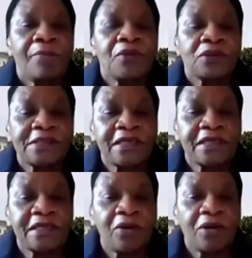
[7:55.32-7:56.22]

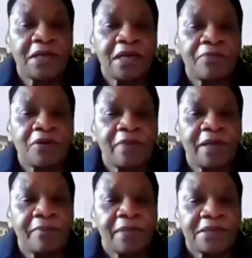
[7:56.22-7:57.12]
proceeding, honorable
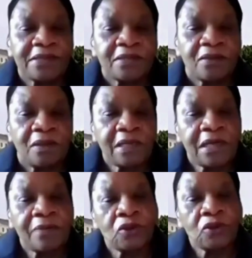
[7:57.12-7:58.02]
members.
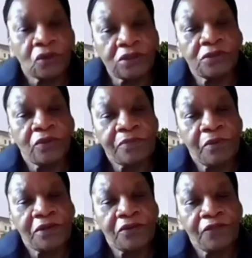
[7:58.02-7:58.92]
Honorable Josie, what
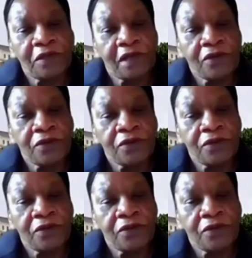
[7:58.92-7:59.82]
point of order are you
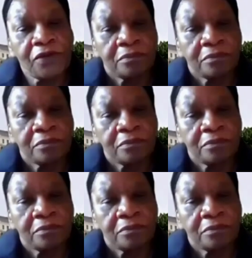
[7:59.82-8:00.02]
rising on?